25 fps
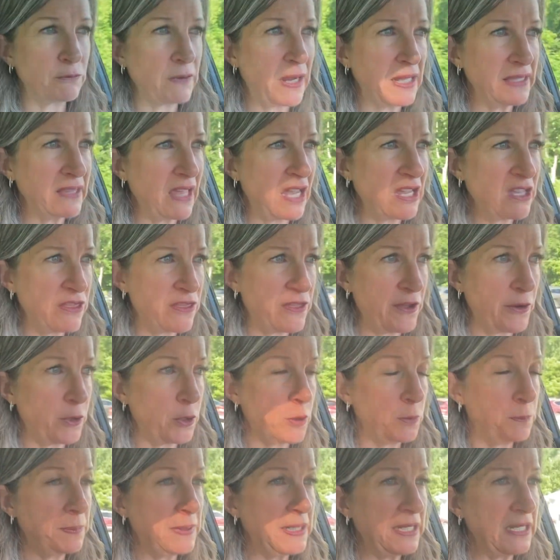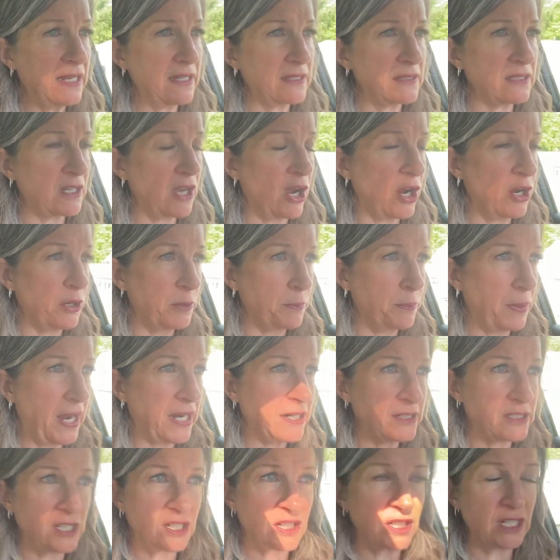red light therapy at the
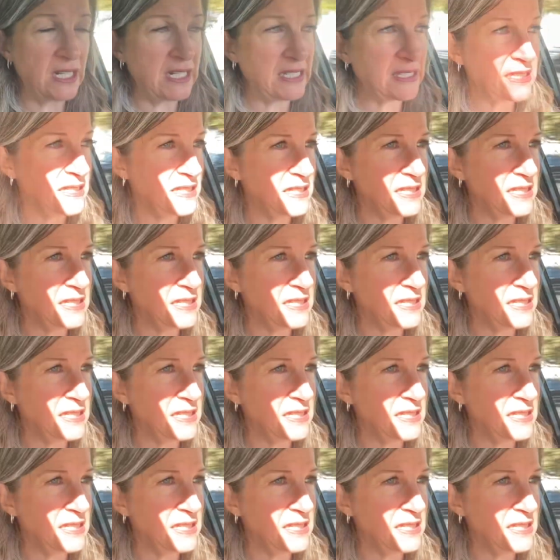chiropractor and